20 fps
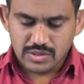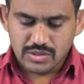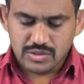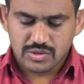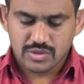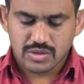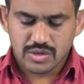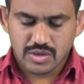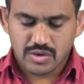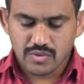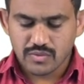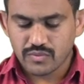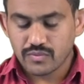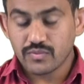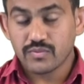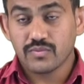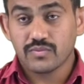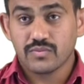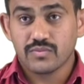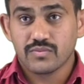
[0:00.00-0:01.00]
So now
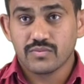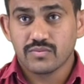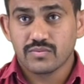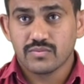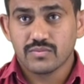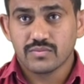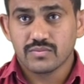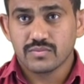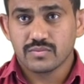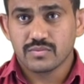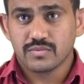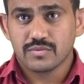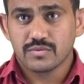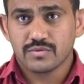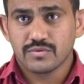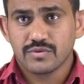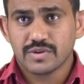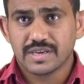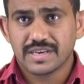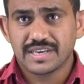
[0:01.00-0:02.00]

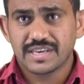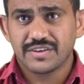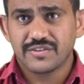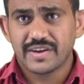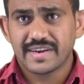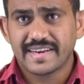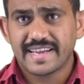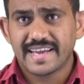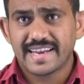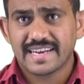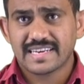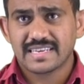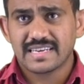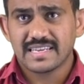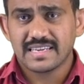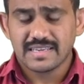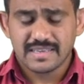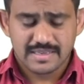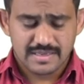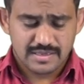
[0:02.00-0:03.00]
you can divide
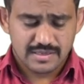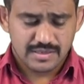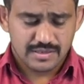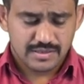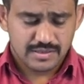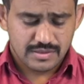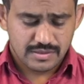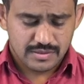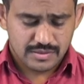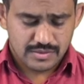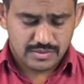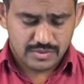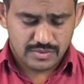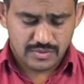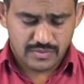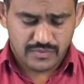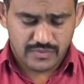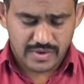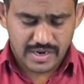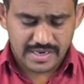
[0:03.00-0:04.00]
directly.
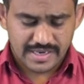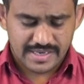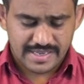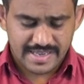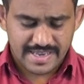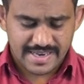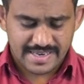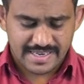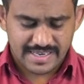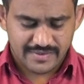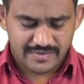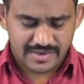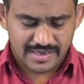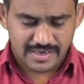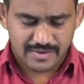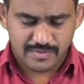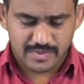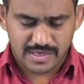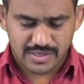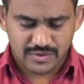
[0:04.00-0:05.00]
So 48
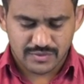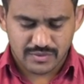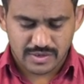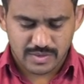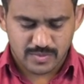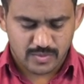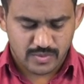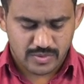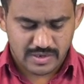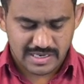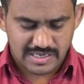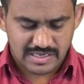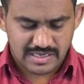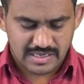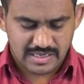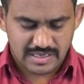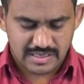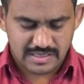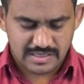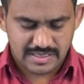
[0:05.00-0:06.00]
divided by
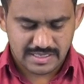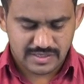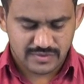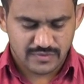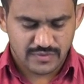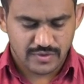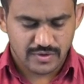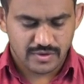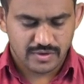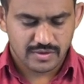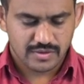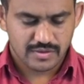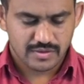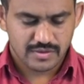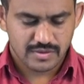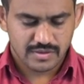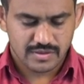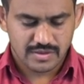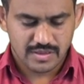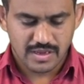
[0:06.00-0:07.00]
12.64,
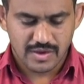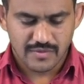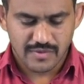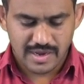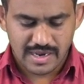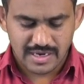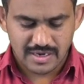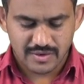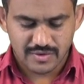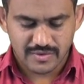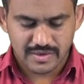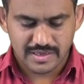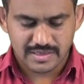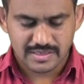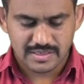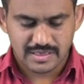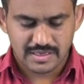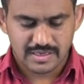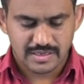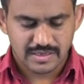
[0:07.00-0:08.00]
the value
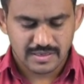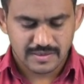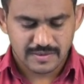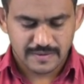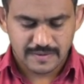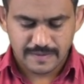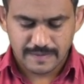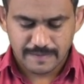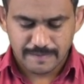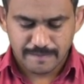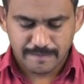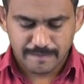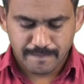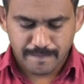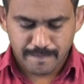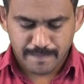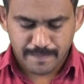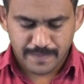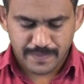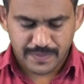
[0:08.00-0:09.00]
is
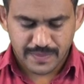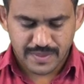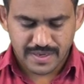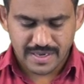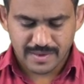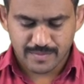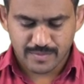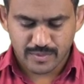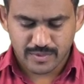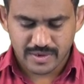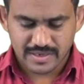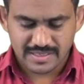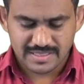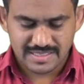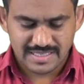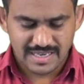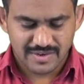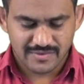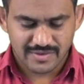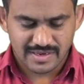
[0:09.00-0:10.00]

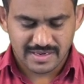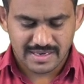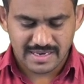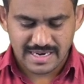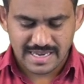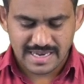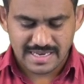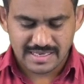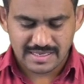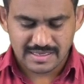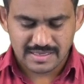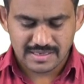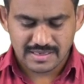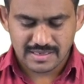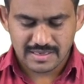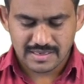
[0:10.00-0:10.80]
3.79